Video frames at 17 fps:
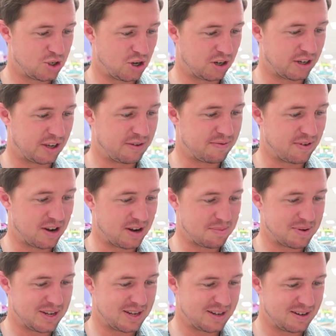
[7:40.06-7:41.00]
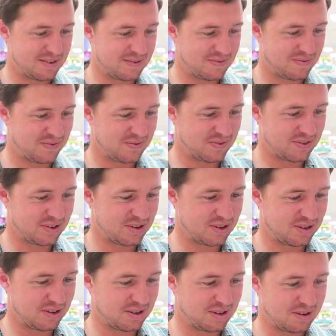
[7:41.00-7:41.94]
Chunky vomit. Oh my
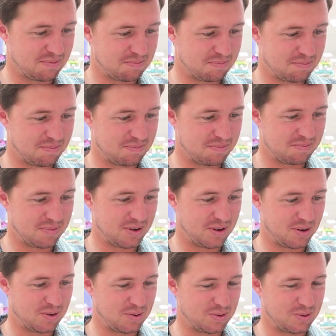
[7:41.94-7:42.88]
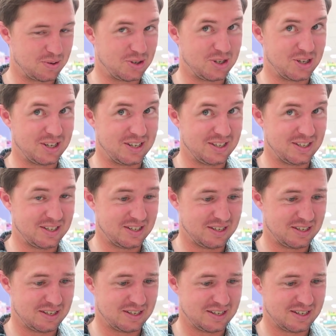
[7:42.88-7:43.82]
god. Old cheese.